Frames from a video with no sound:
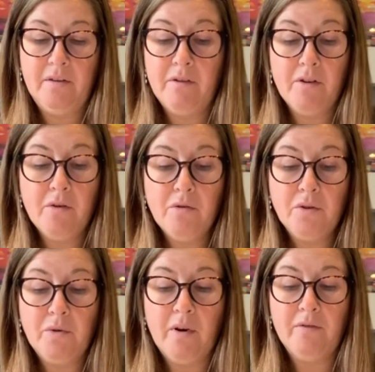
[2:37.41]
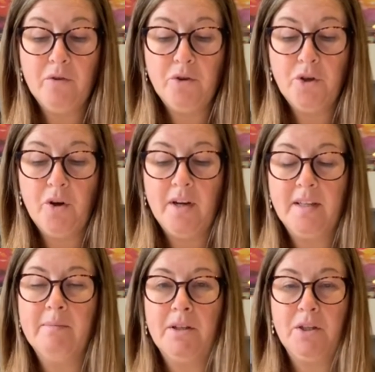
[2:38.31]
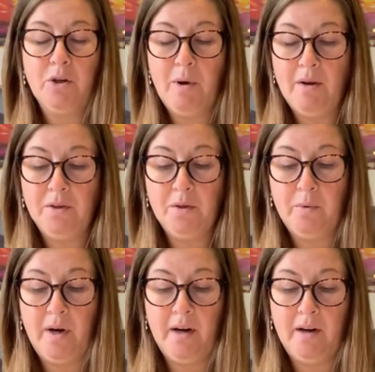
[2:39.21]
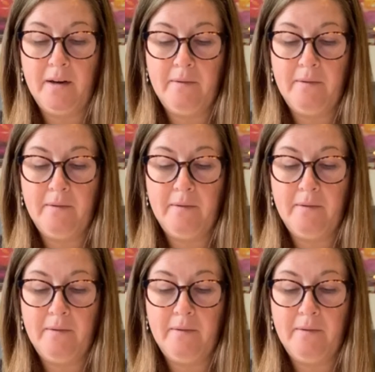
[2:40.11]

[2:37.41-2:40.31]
for those who have no choice but to go out to work,